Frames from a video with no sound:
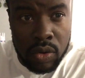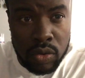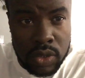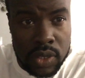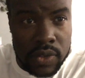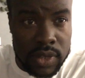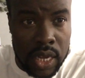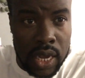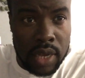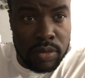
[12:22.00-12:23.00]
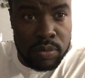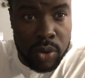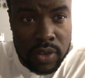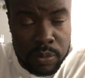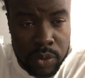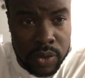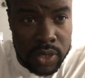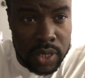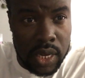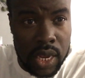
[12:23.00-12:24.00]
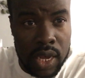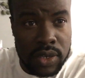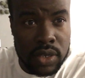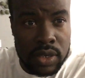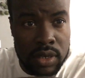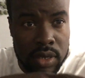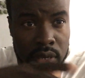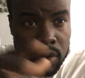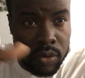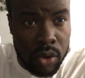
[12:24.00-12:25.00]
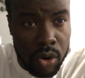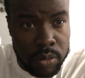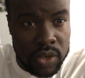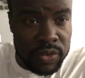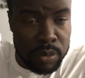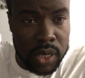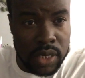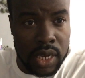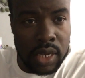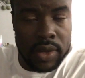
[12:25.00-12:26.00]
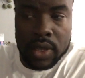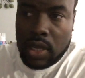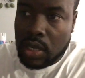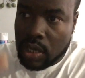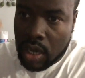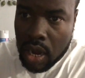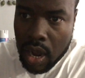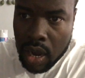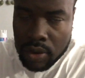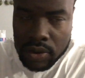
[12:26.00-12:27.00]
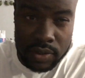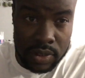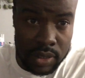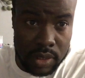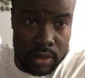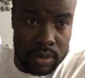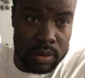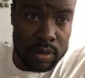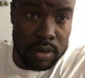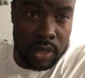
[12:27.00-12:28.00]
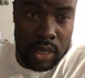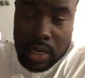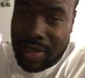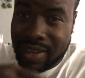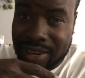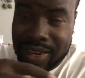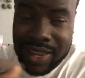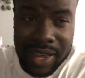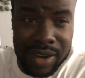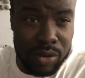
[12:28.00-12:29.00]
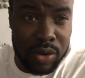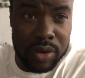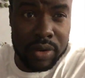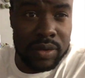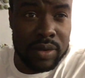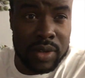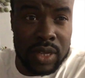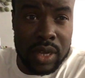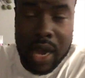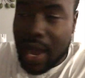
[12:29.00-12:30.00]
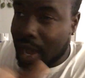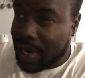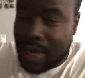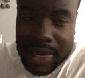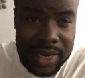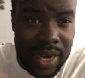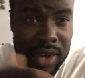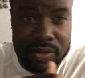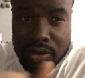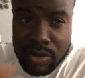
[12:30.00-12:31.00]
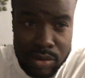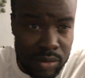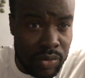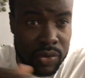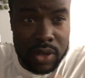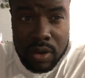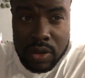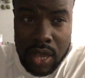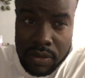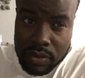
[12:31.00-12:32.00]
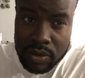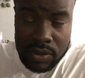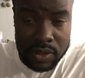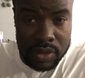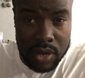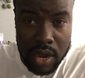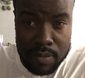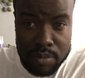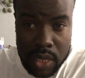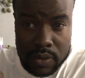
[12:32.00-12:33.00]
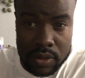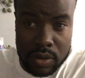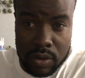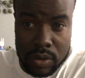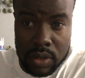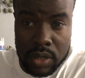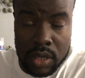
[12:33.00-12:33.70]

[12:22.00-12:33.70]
goodness there and prosperity there and upliftment there, yeah, I go see it. It there the galore. All kind of avenue if you go, you have to just sit down and match it out.